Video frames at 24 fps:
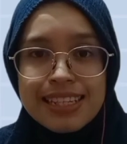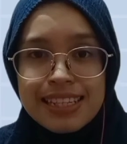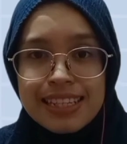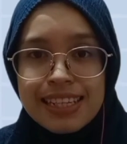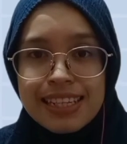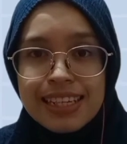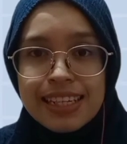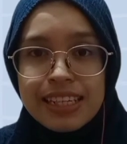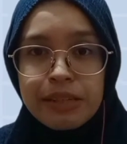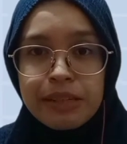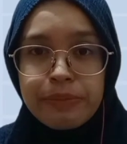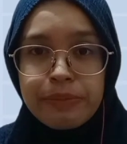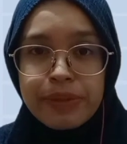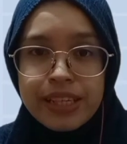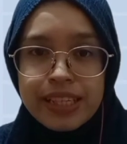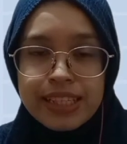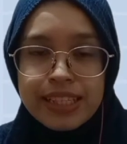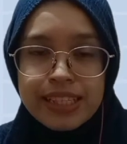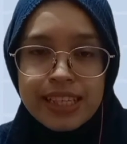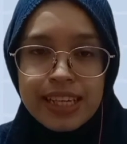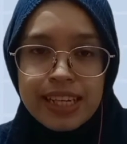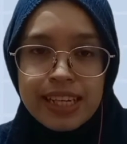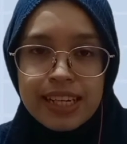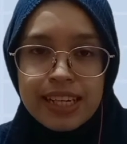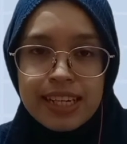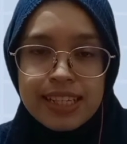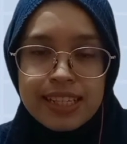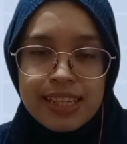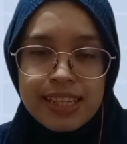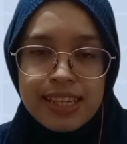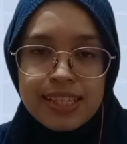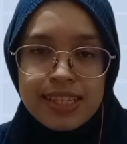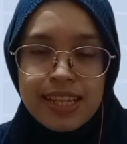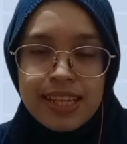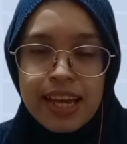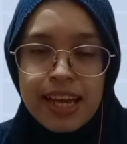lastly, the PET
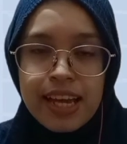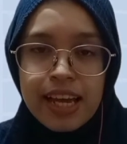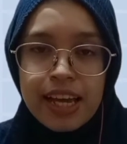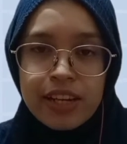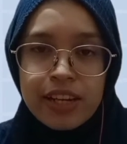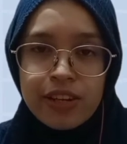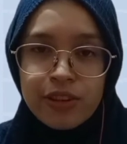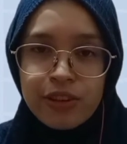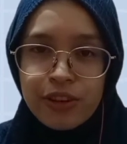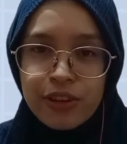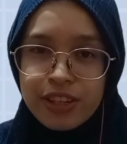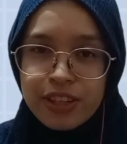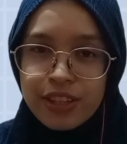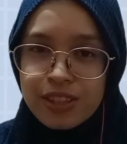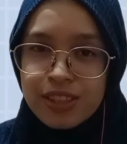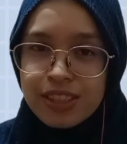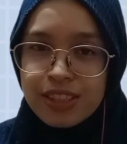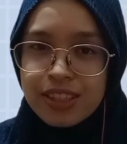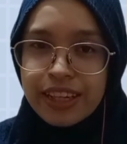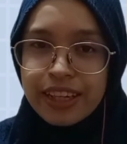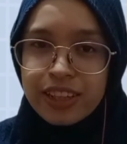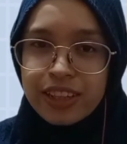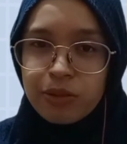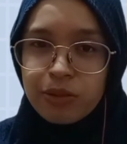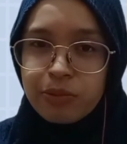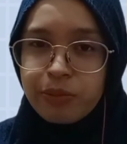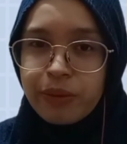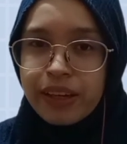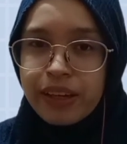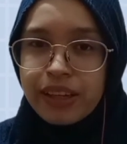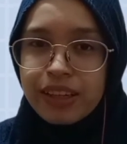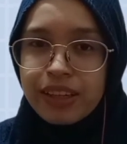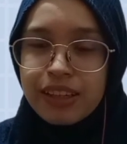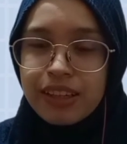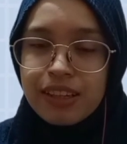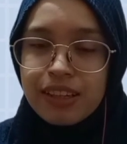analysis. And according to the
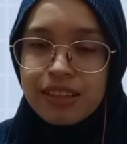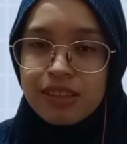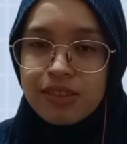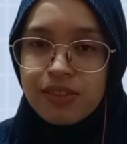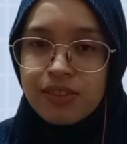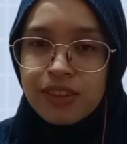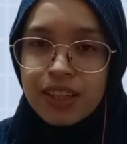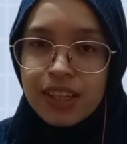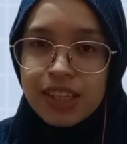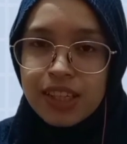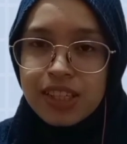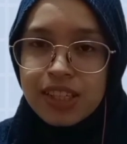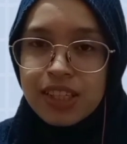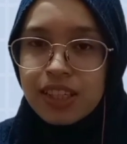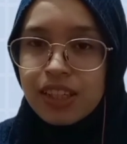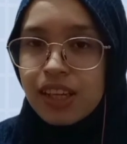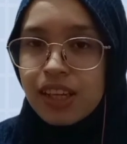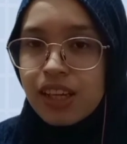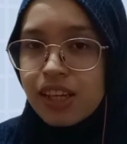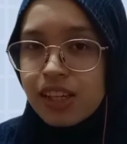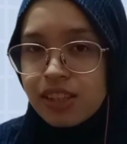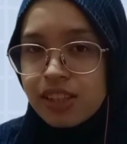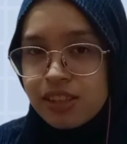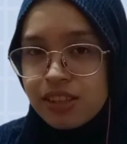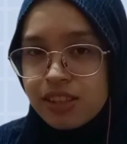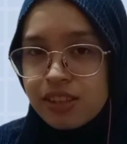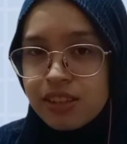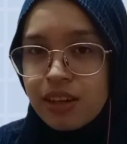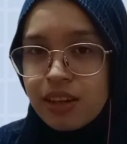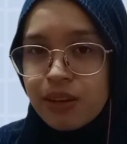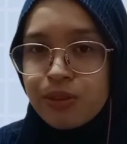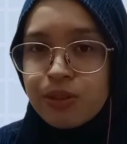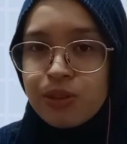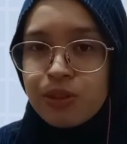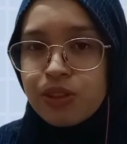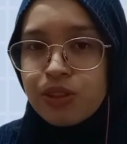INTERCALATED classification, the
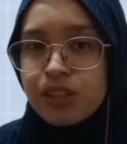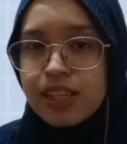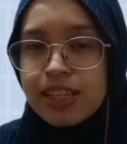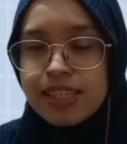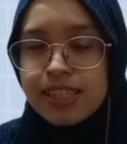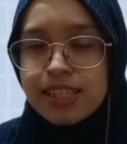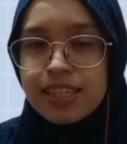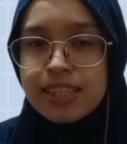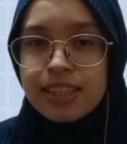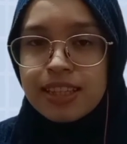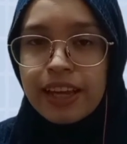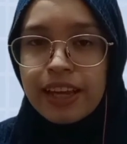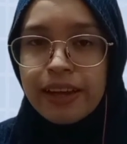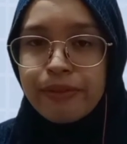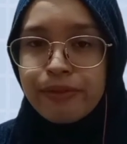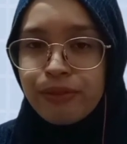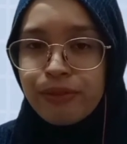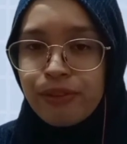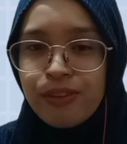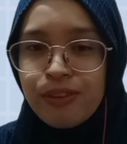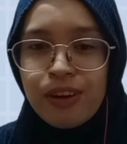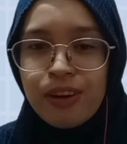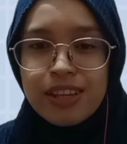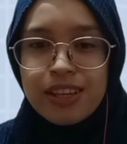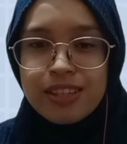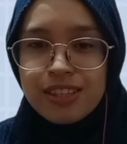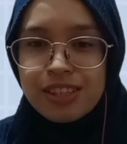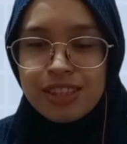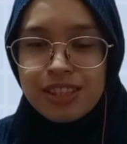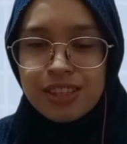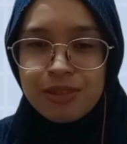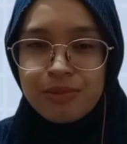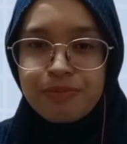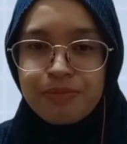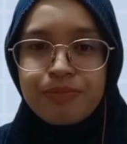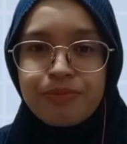graphene is a type 4
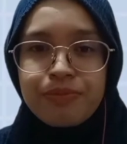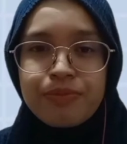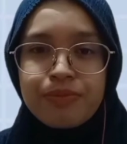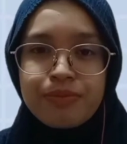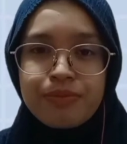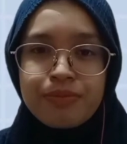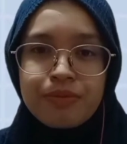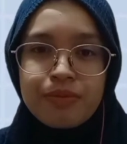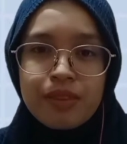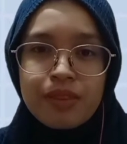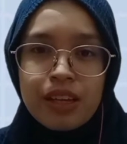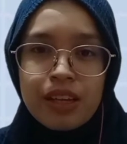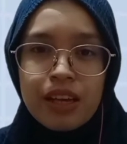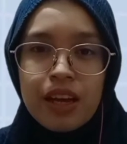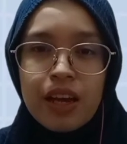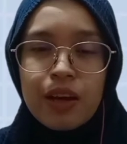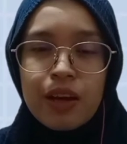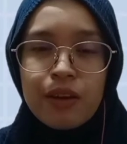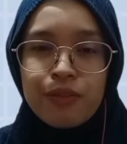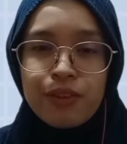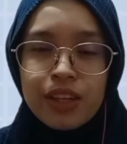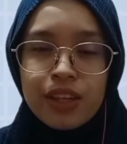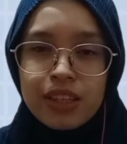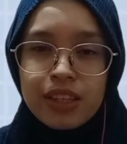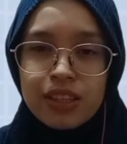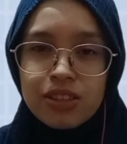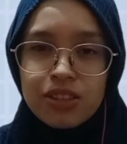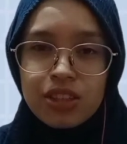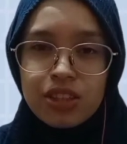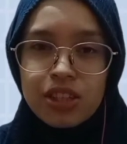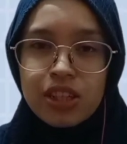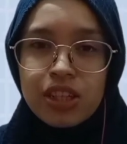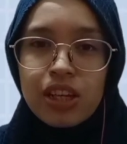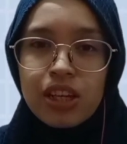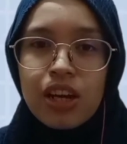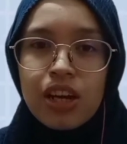isotope. Figure
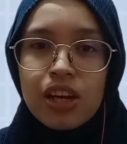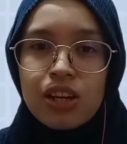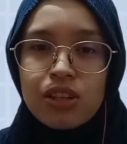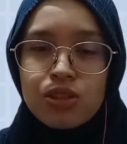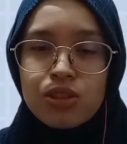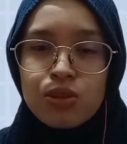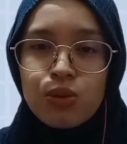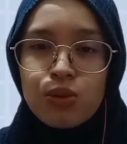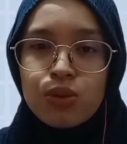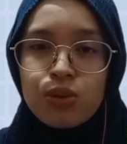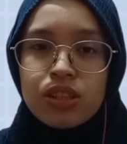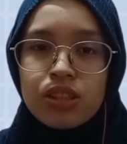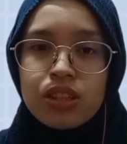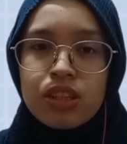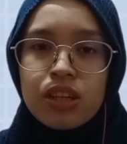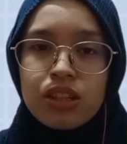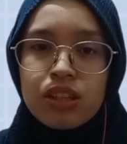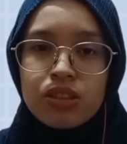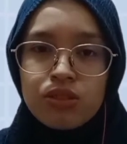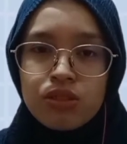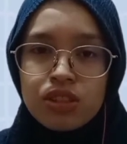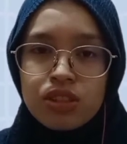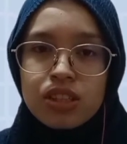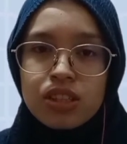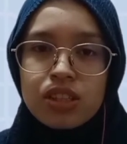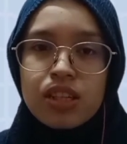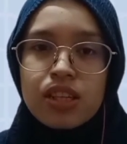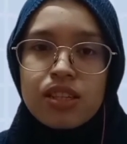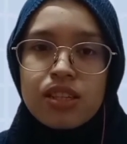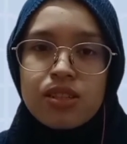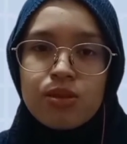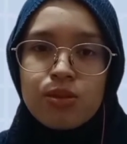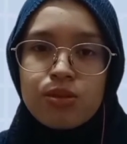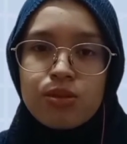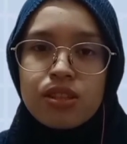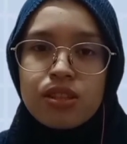3 shows the nitrogen
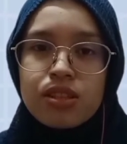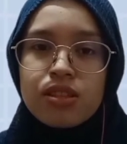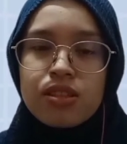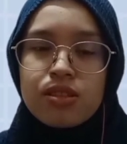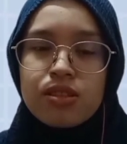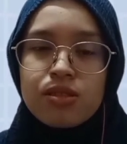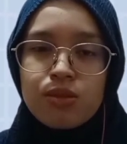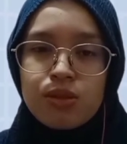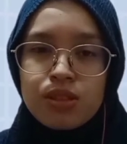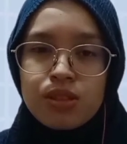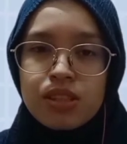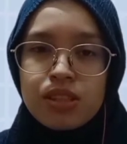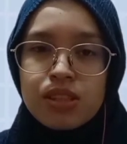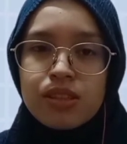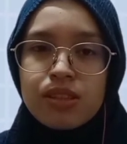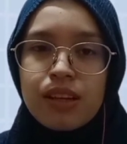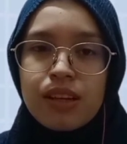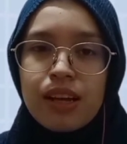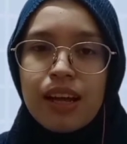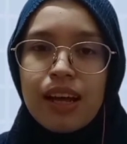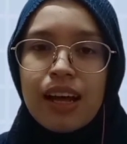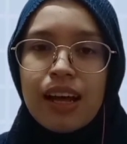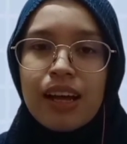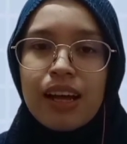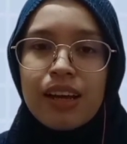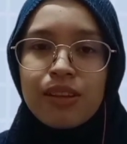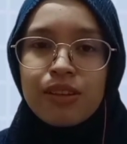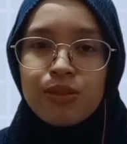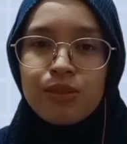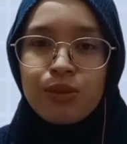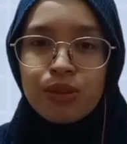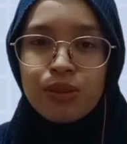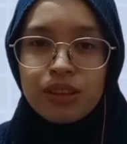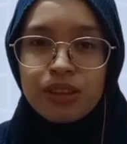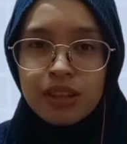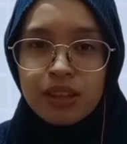adsorption-desorption
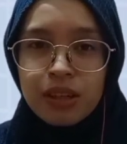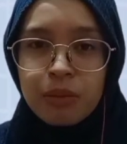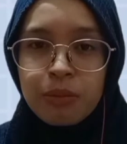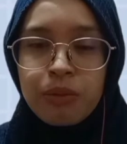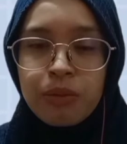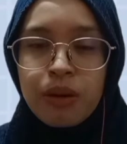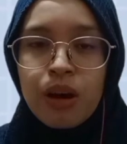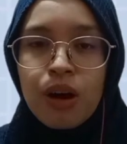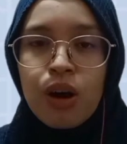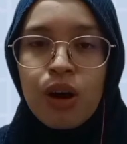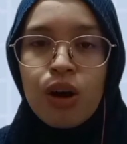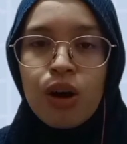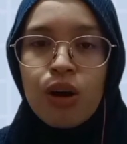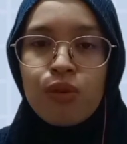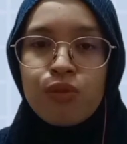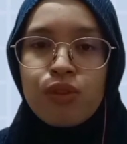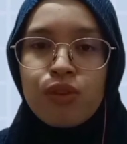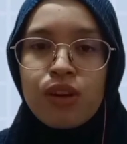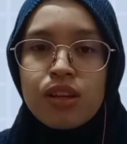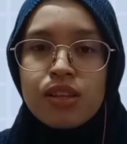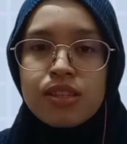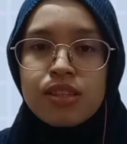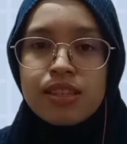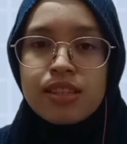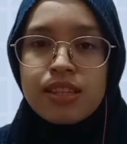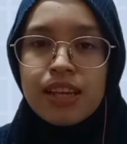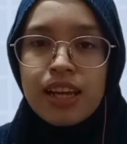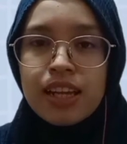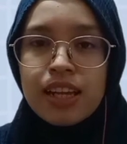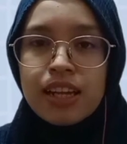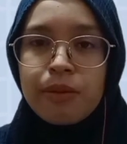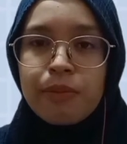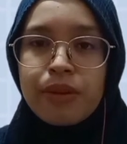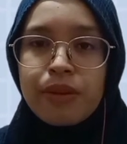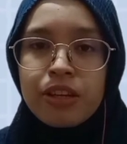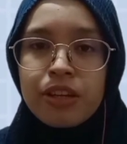isotope of
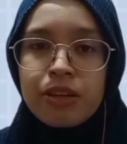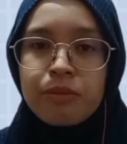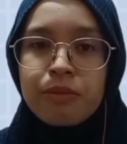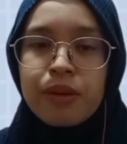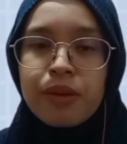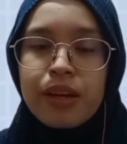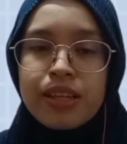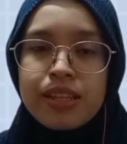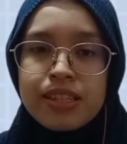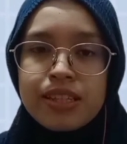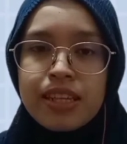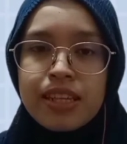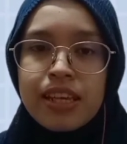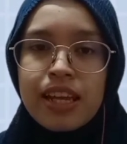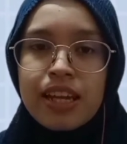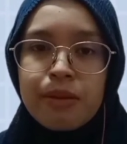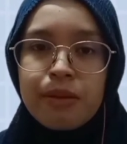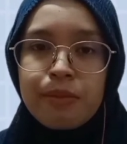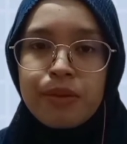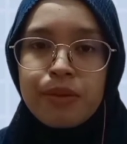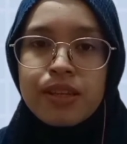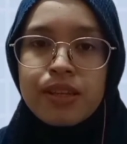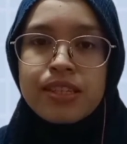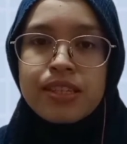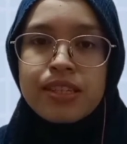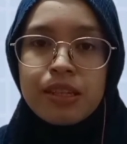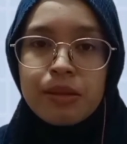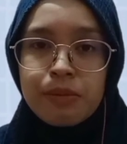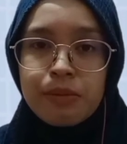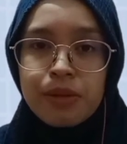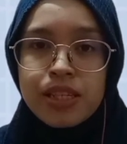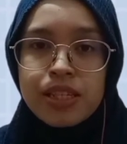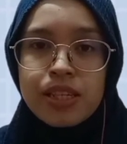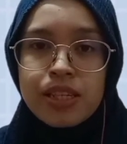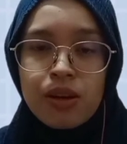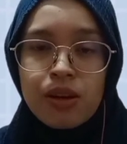zinc aluminum and zinc aluminum
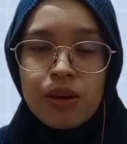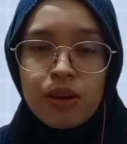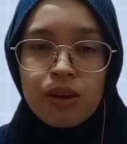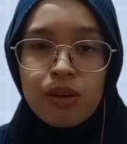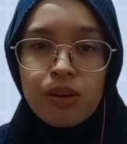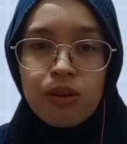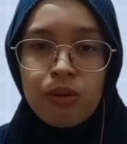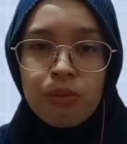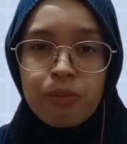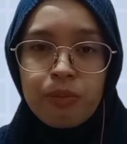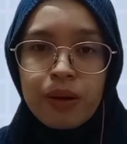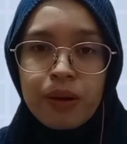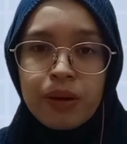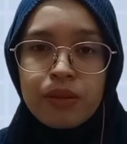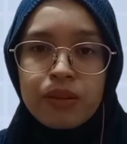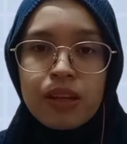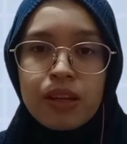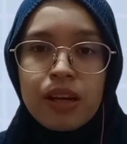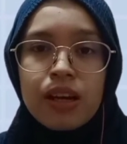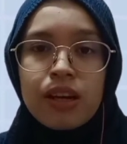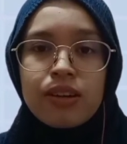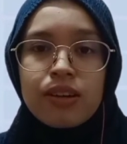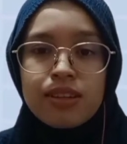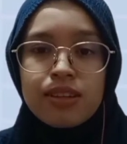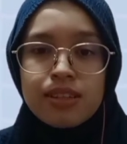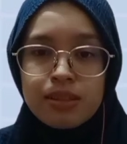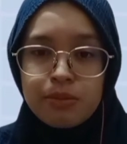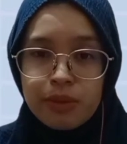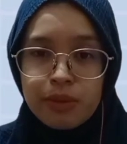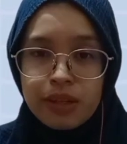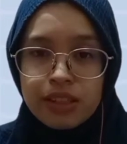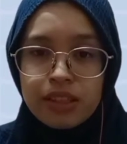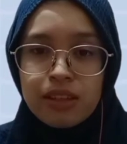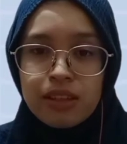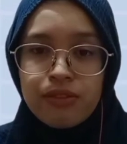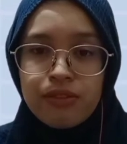cinnamic acid compound,
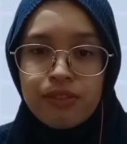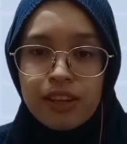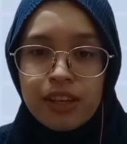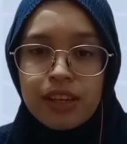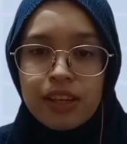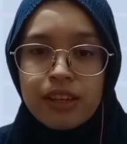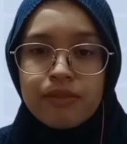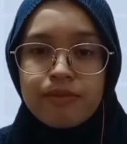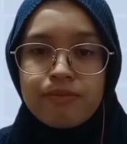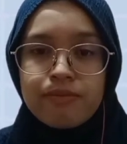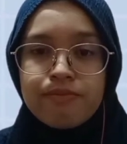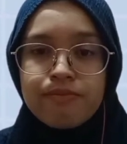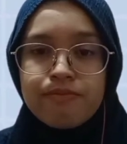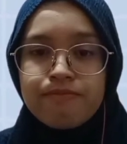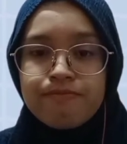respectively.